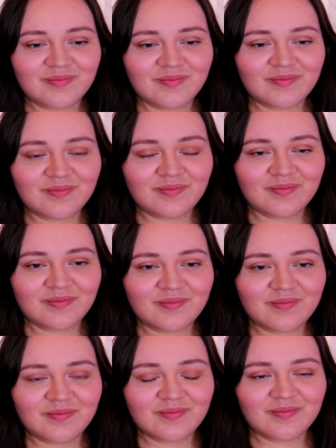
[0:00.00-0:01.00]

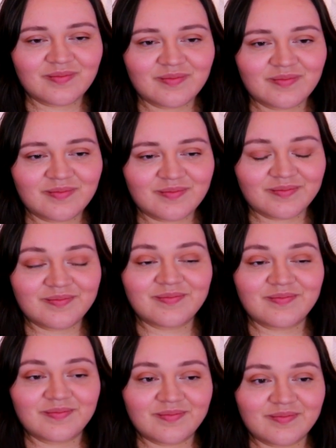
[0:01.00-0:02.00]

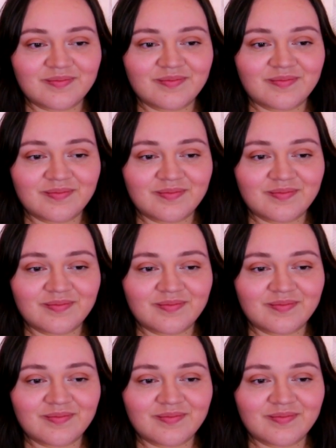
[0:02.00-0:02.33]
No words are spoken by the person on screen.